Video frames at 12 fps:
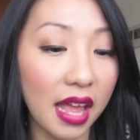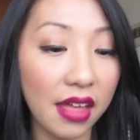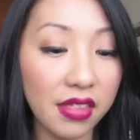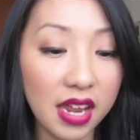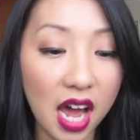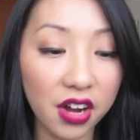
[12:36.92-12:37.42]

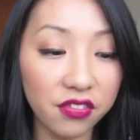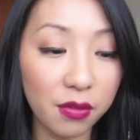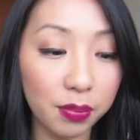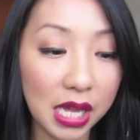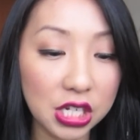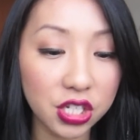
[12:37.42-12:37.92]
And then out of the
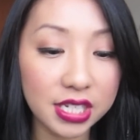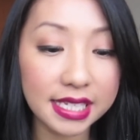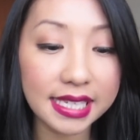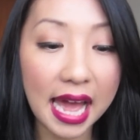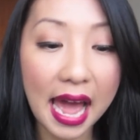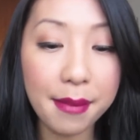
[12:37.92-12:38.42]

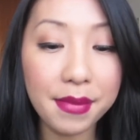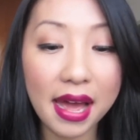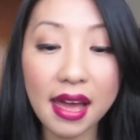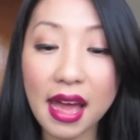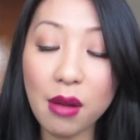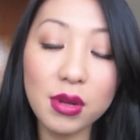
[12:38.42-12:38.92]
blushes,
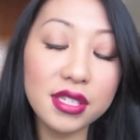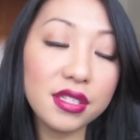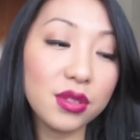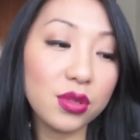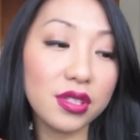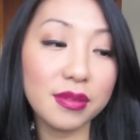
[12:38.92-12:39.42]
I
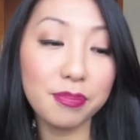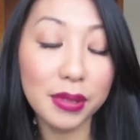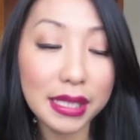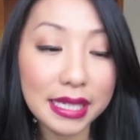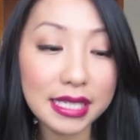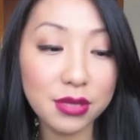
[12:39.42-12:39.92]
wasn't
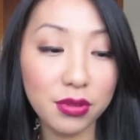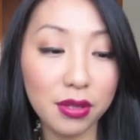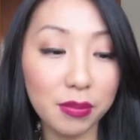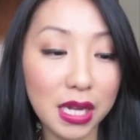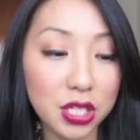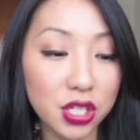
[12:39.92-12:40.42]
pleased with the
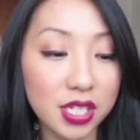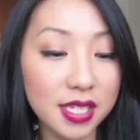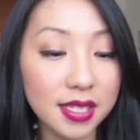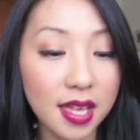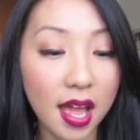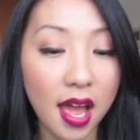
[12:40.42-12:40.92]

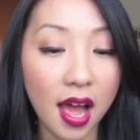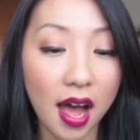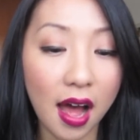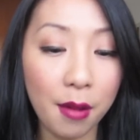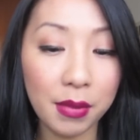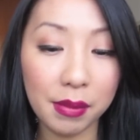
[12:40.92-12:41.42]
blushes.
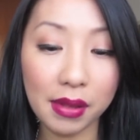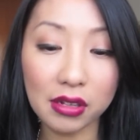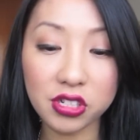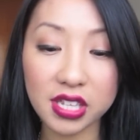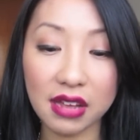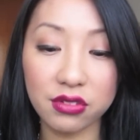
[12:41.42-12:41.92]
Maybe I'll
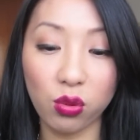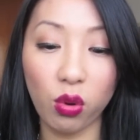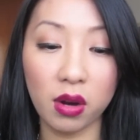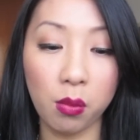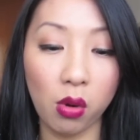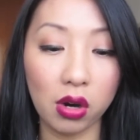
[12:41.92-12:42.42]
just have to
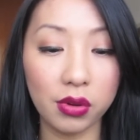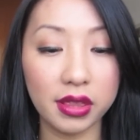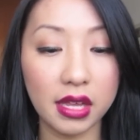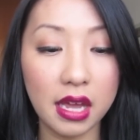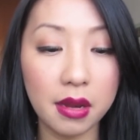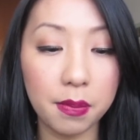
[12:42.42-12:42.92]
work more
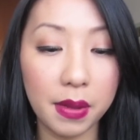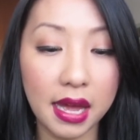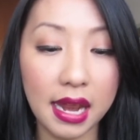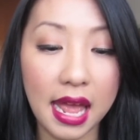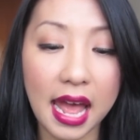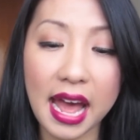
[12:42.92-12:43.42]
with it.
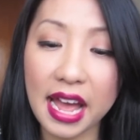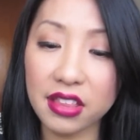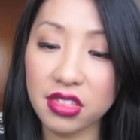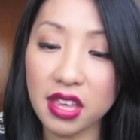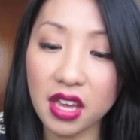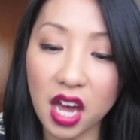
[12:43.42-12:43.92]
But I
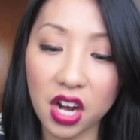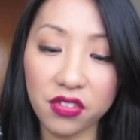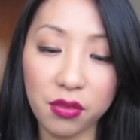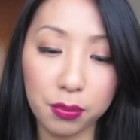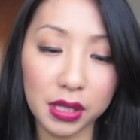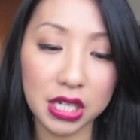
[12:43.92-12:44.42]
think out of
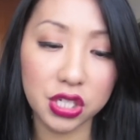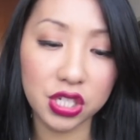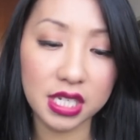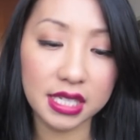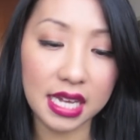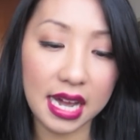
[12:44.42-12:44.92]
the
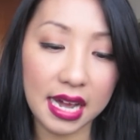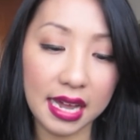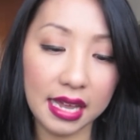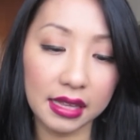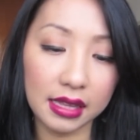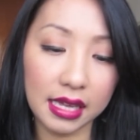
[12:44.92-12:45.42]
blushes,
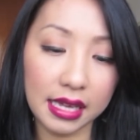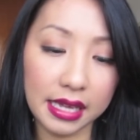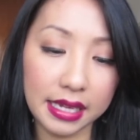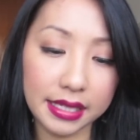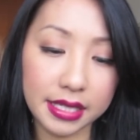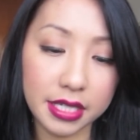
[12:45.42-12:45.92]
I
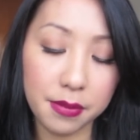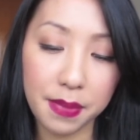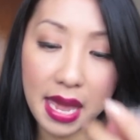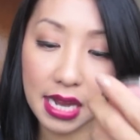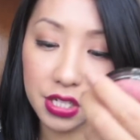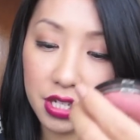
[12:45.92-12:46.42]
liked
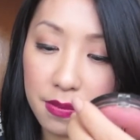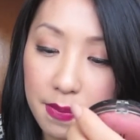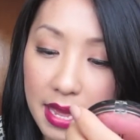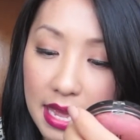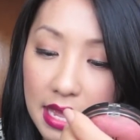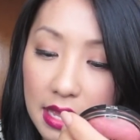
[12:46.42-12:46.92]
Passion
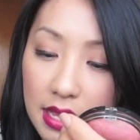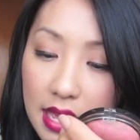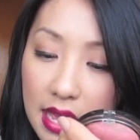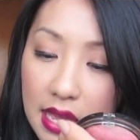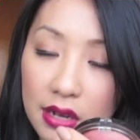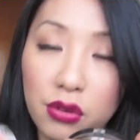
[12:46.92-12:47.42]
Pink
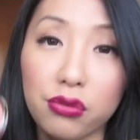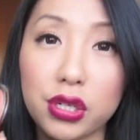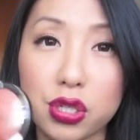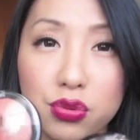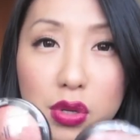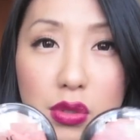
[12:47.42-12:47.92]
and
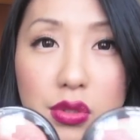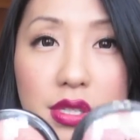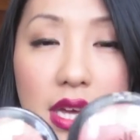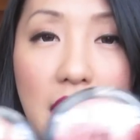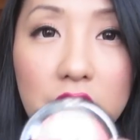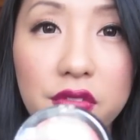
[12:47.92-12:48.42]
Rich
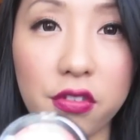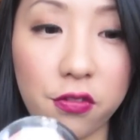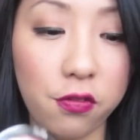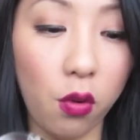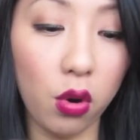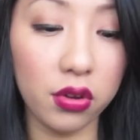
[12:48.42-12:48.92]
Rose out of the
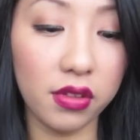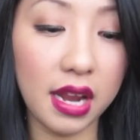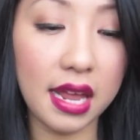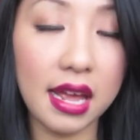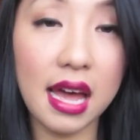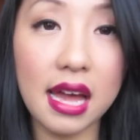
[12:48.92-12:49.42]
4 that
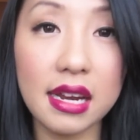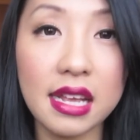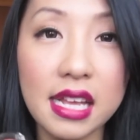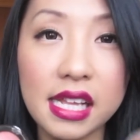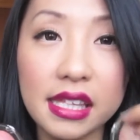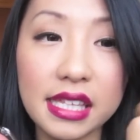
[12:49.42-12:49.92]
I got.
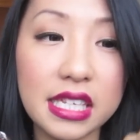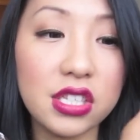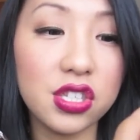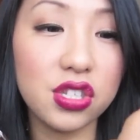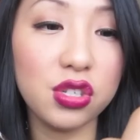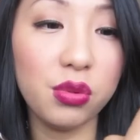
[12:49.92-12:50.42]

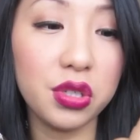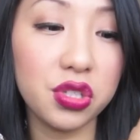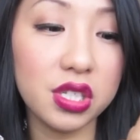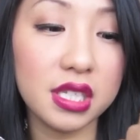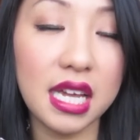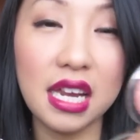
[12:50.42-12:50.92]
These 2 were
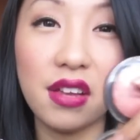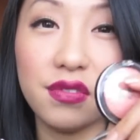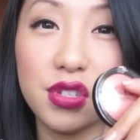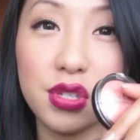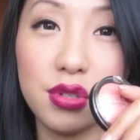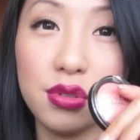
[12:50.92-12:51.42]
just kind
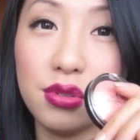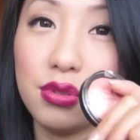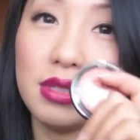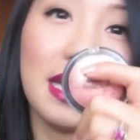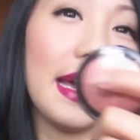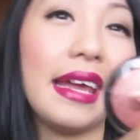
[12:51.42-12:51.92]
of
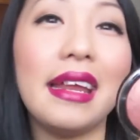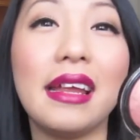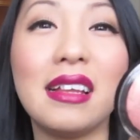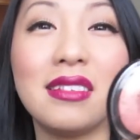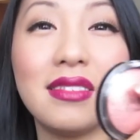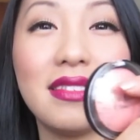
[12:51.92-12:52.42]
too light,
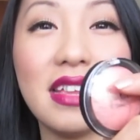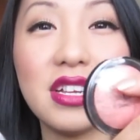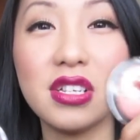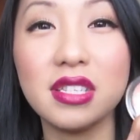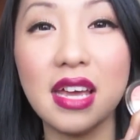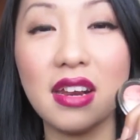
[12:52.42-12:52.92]
and they
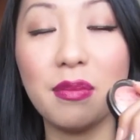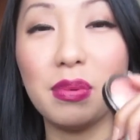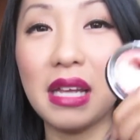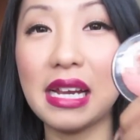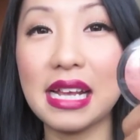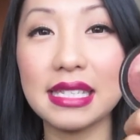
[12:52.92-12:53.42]
just kind of
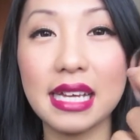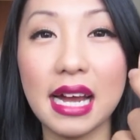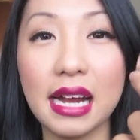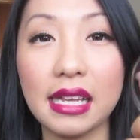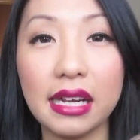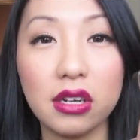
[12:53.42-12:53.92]
played as a
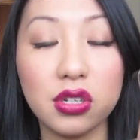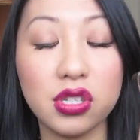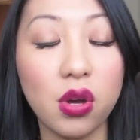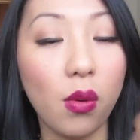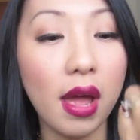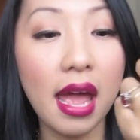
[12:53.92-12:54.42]
highlighter.
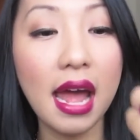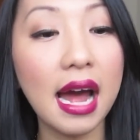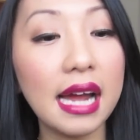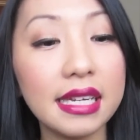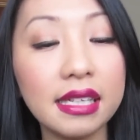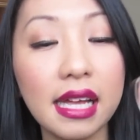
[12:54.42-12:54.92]
So
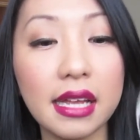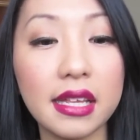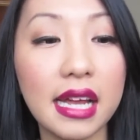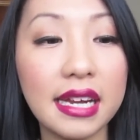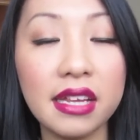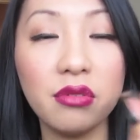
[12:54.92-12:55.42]
I
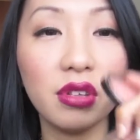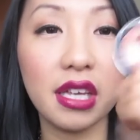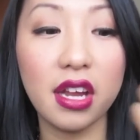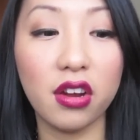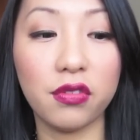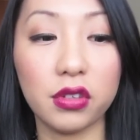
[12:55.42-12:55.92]
didn't really
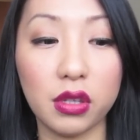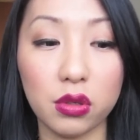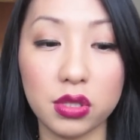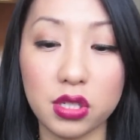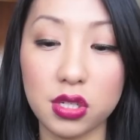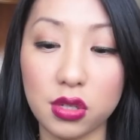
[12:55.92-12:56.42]
care for
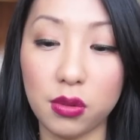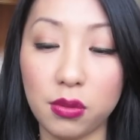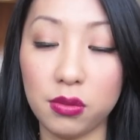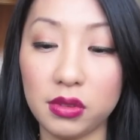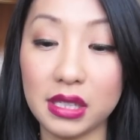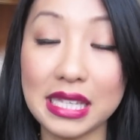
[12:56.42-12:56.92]
those 2,
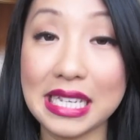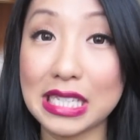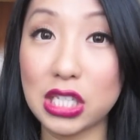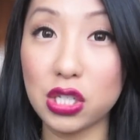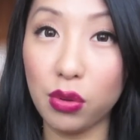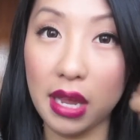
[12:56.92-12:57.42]

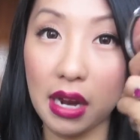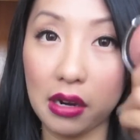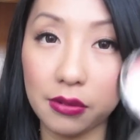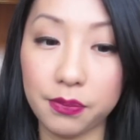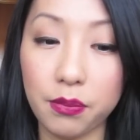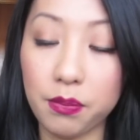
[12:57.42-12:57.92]
these 2
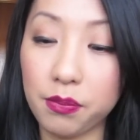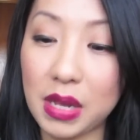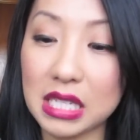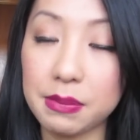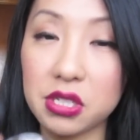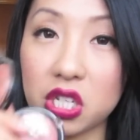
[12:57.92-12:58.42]
here,
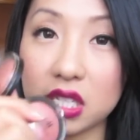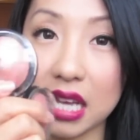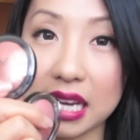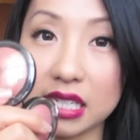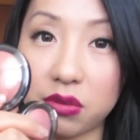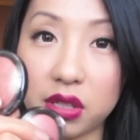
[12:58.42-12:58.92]
as much as
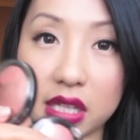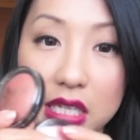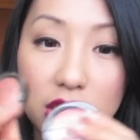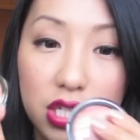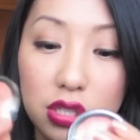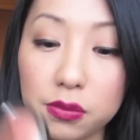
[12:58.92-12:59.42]
I did with
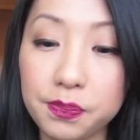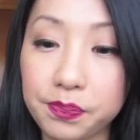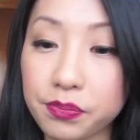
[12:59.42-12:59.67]
these 2.